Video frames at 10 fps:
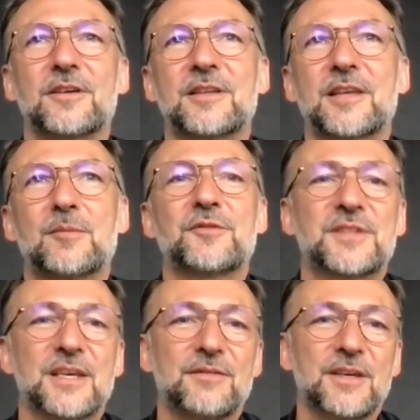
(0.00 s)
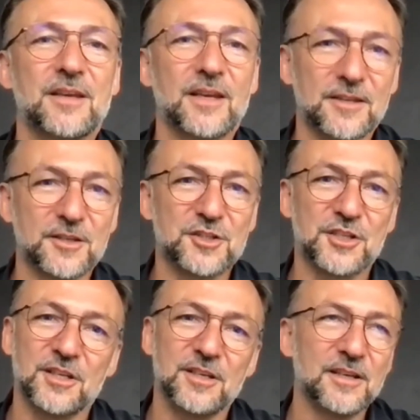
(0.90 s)
in terms of saving
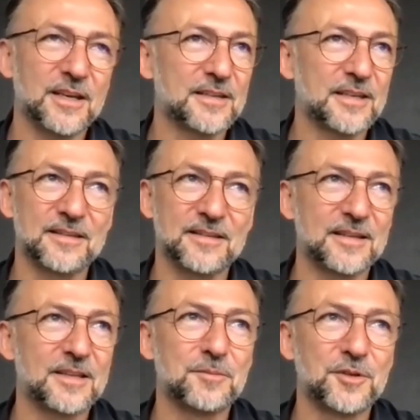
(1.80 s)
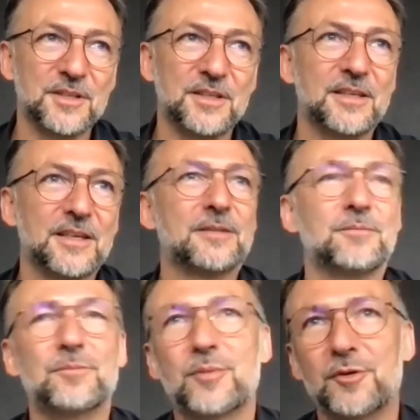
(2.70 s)
energy and money
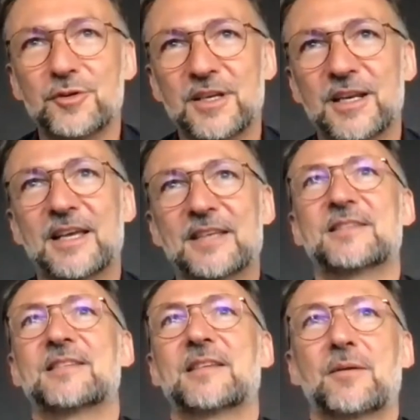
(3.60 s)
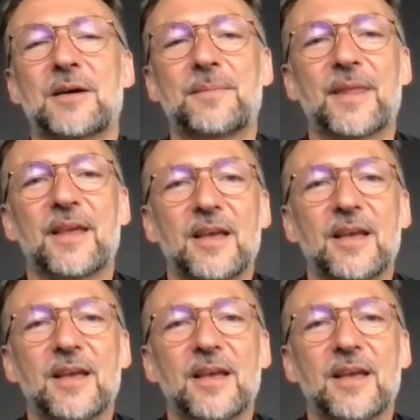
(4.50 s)
and polluting less, etc.